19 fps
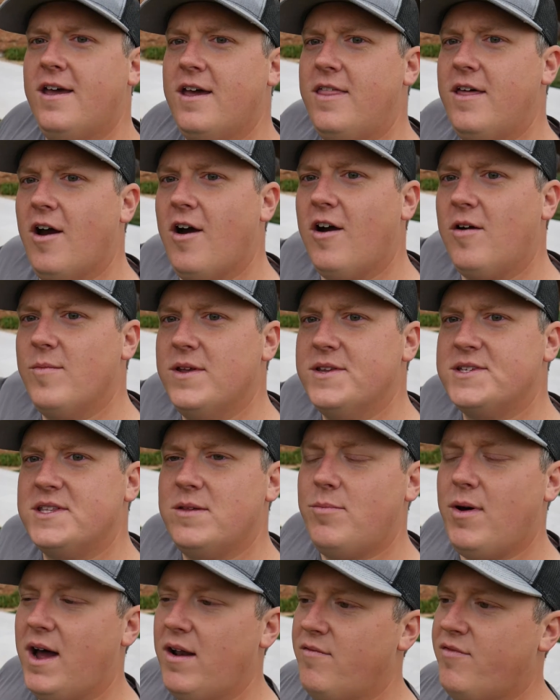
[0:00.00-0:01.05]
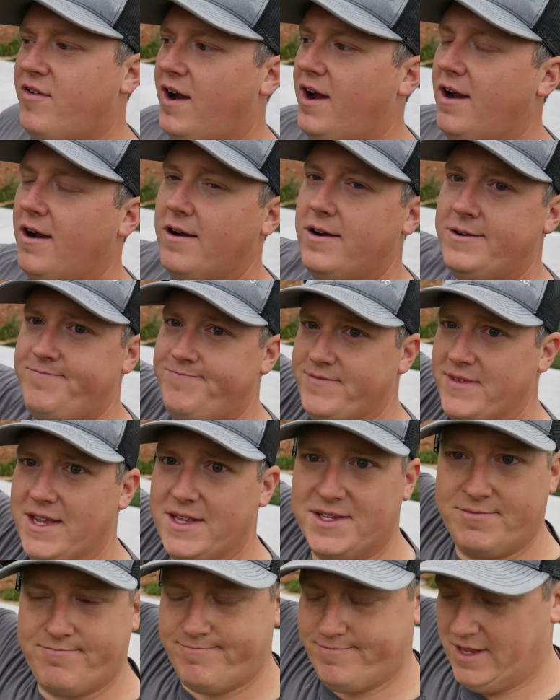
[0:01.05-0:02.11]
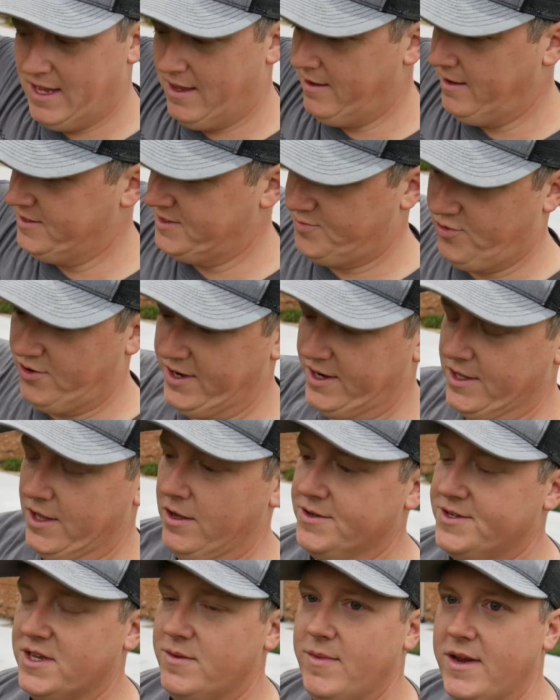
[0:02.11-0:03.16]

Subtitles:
The Artemis and the bonfire, it's pretty close.